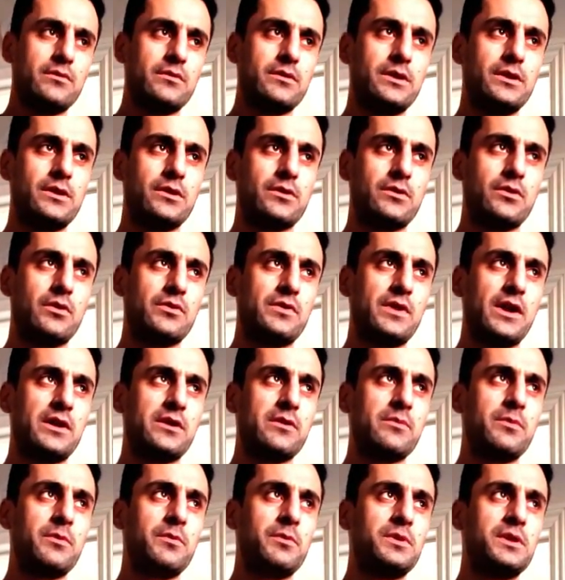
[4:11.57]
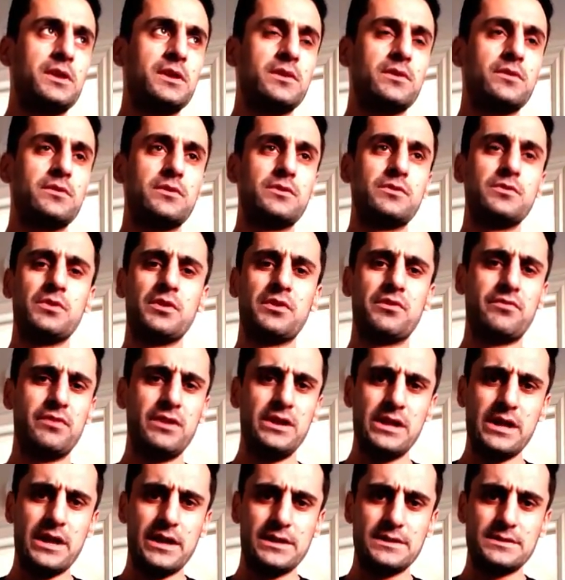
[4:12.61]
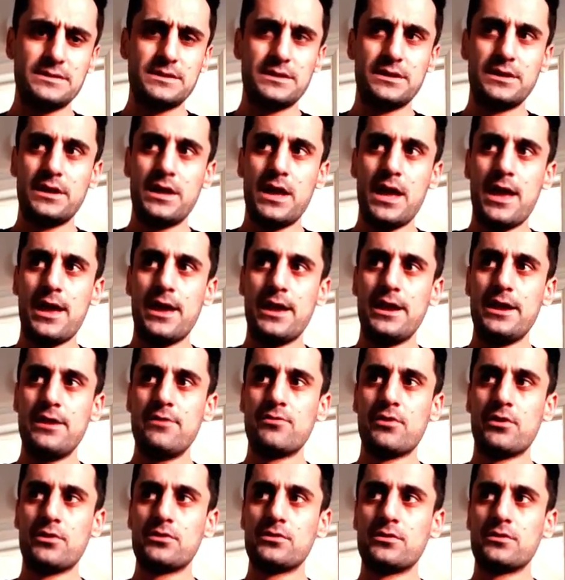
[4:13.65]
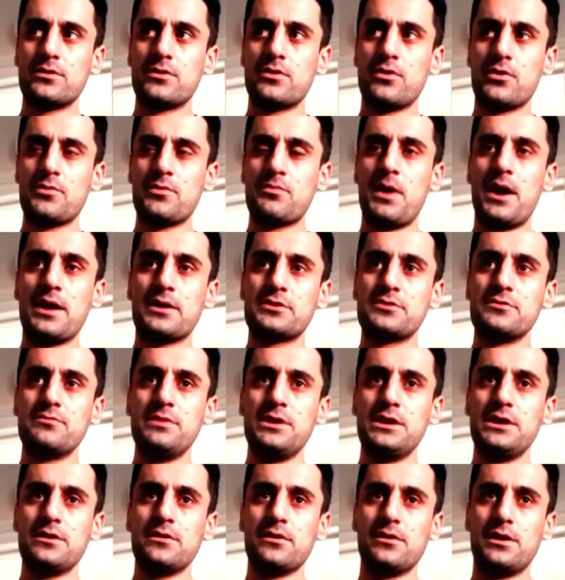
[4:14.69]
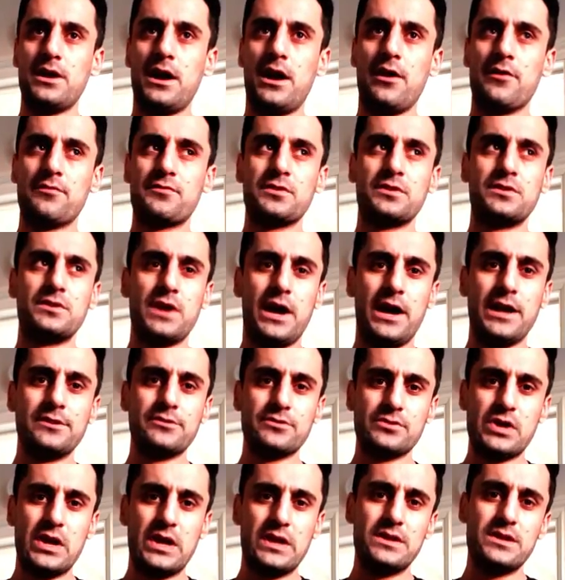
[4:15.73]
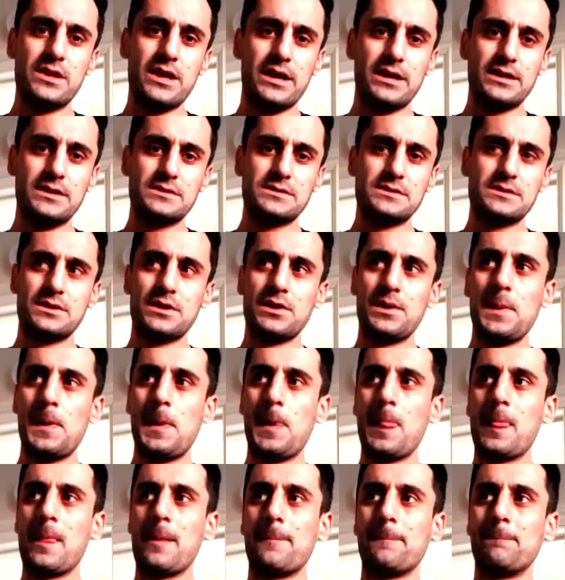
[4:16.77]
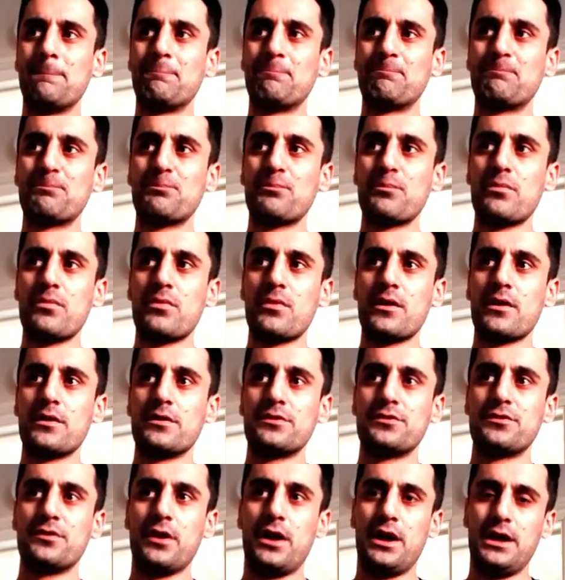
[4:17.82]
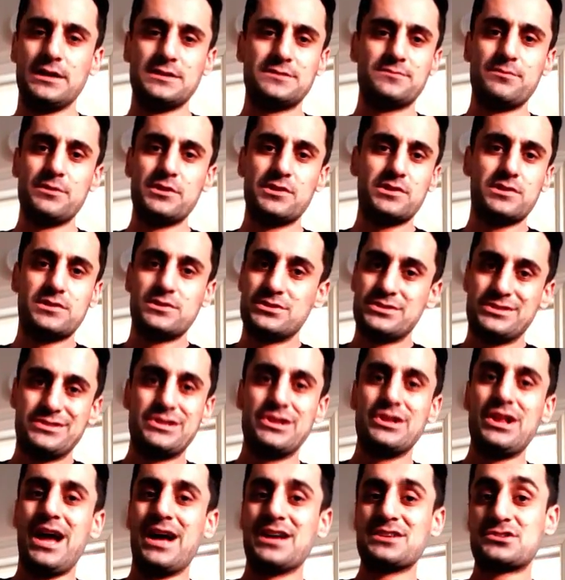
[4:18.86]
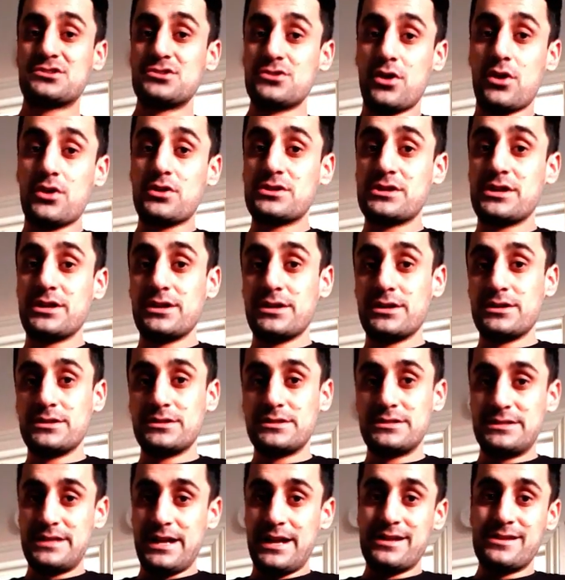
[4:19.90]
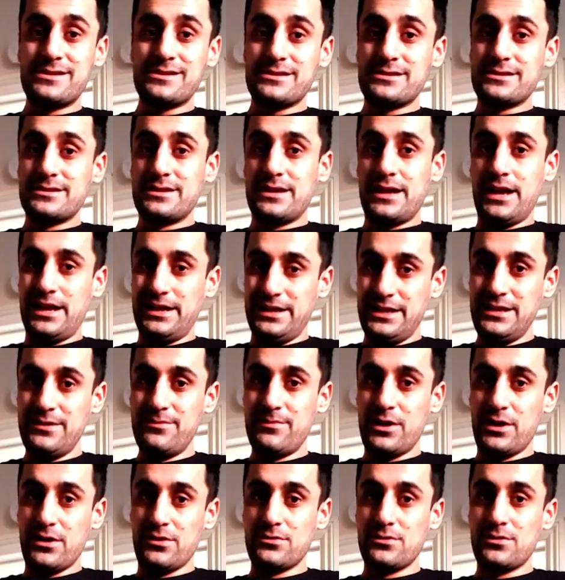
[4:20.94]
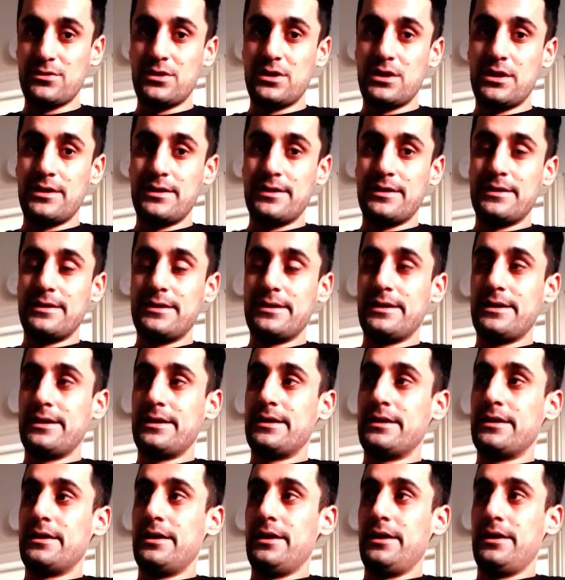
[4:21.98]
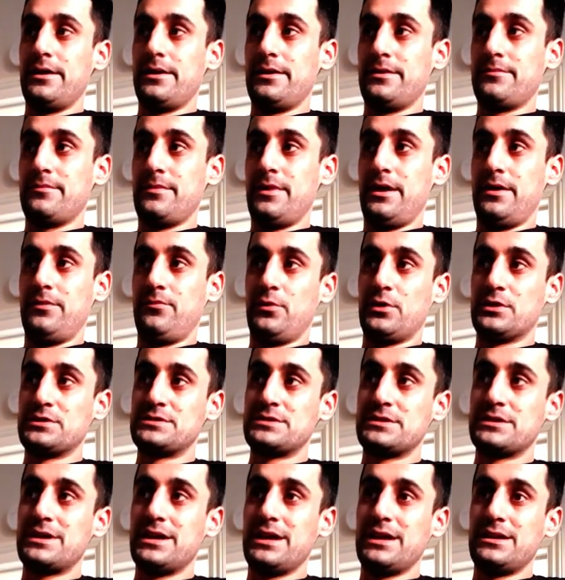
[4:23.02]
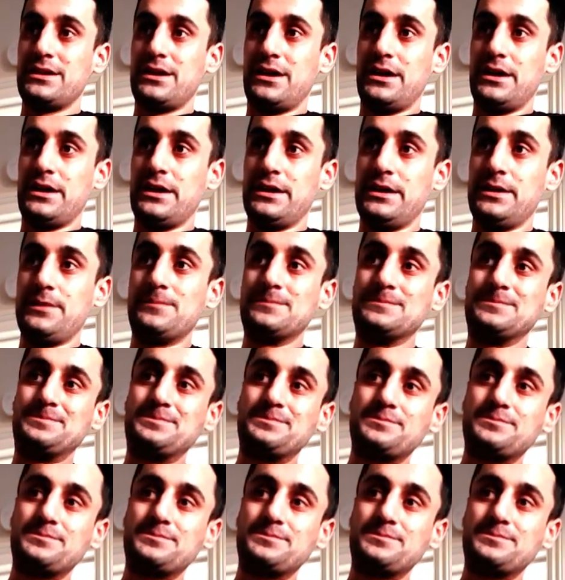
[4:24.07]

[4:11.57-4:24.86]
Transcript: you know, contacted me within two or three days. Eron got back to me after nine or ten days so Asmat still has not sent an email. Um, and once again, I,